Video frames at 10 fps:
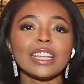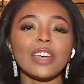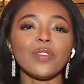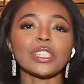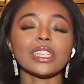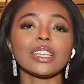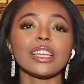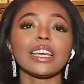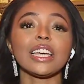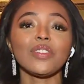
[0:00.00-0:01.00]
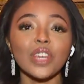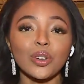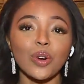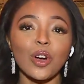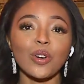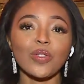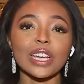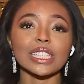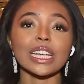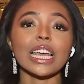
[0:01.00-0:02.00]
They visited the Giving Grove
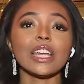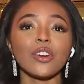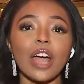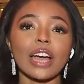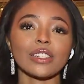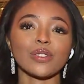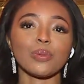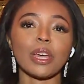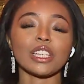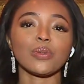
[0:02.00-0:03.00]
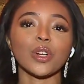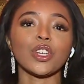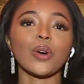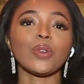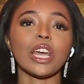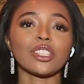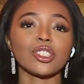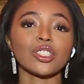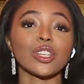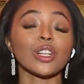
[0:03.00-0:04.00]
as an interactive space where
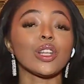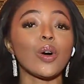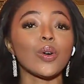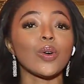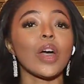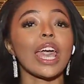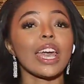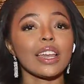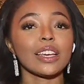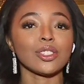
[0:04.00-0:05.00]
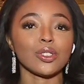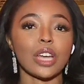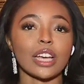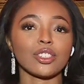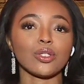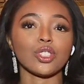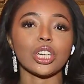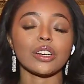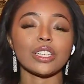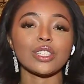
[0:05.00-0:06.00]
donations to local and international
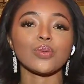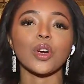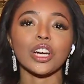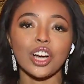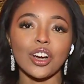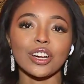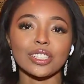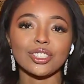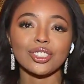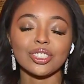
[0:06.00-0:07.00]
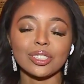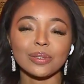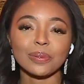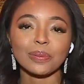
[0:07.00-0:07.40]
charities were encouraged.